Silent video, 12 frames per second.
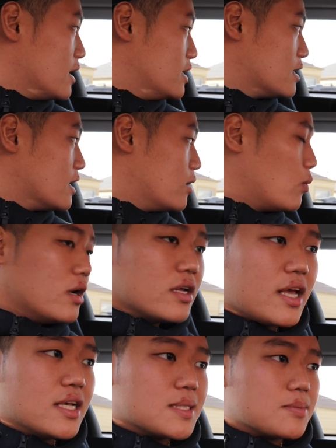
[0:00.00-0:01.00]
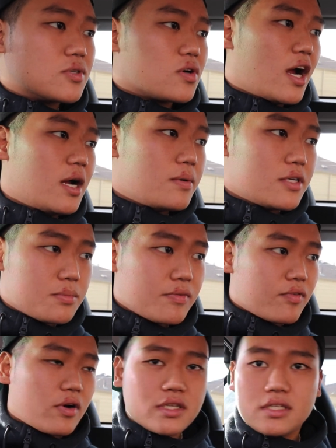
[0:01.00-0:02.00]
I need to get 1K subscribers
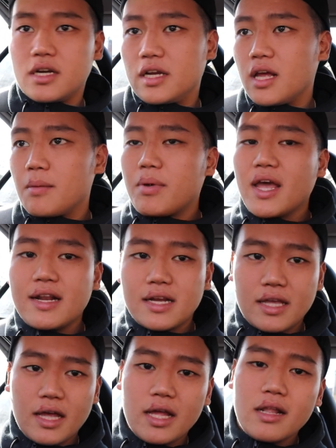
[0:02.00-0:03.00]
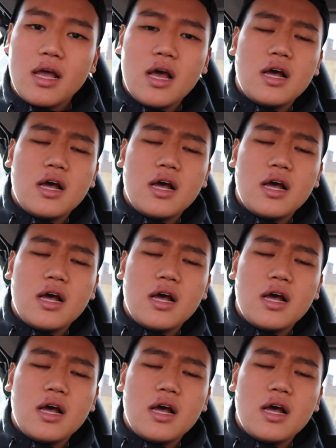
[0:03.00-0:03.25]
before I start getting paid again.